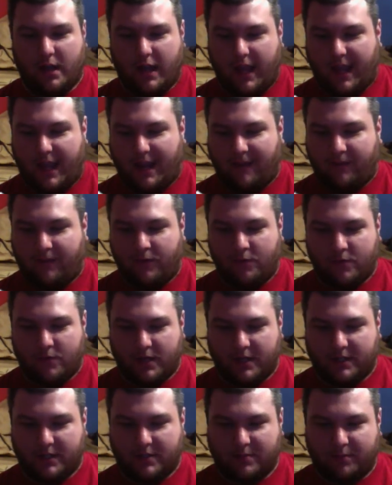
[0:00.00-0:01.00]
And if you
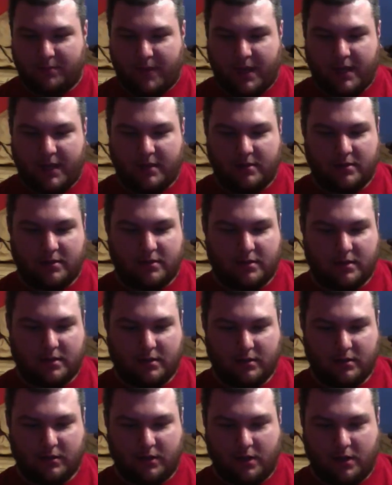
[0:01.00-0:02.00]
want to spend,
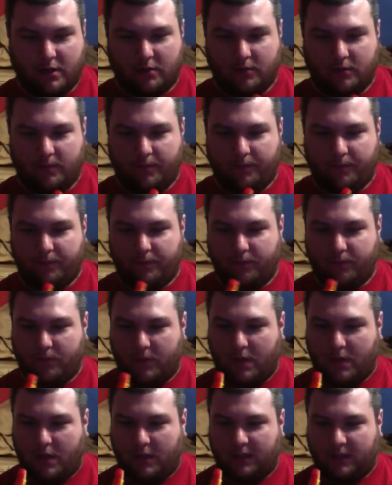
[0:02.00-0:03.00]
you know,
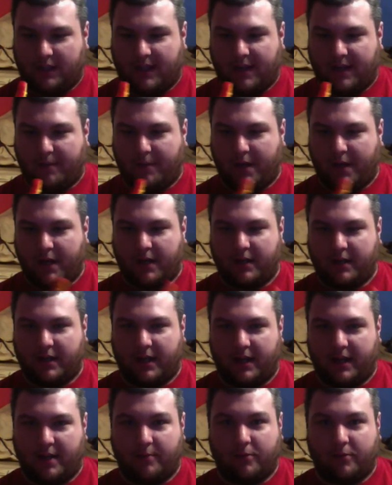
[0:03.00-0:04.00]
a lot of money to
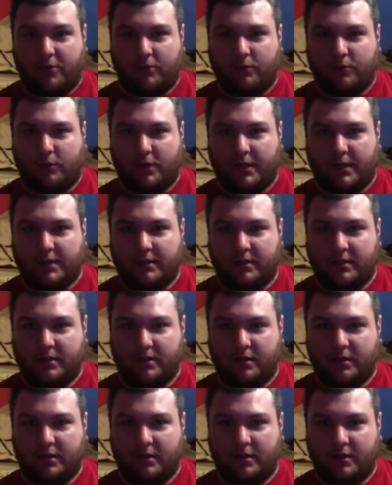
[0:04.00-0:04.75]
get import toys,